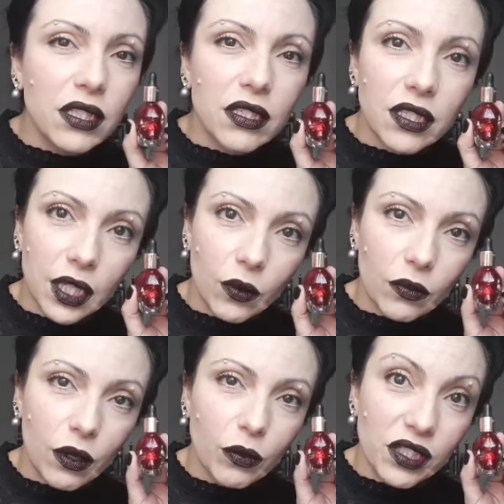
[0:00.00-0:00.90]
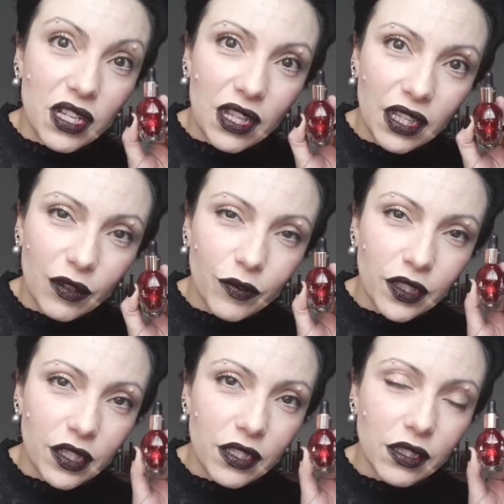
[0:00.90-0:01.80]
But still, I was in
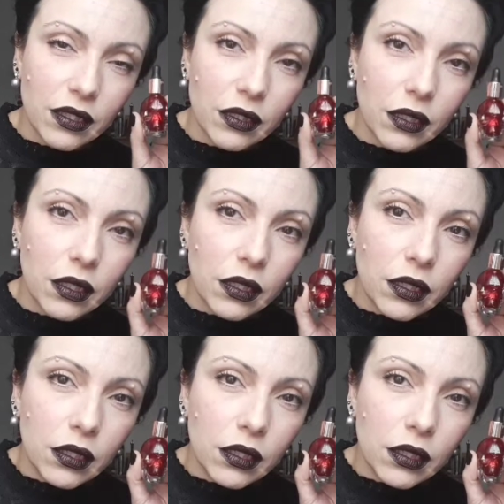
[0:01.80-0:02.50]
love with this.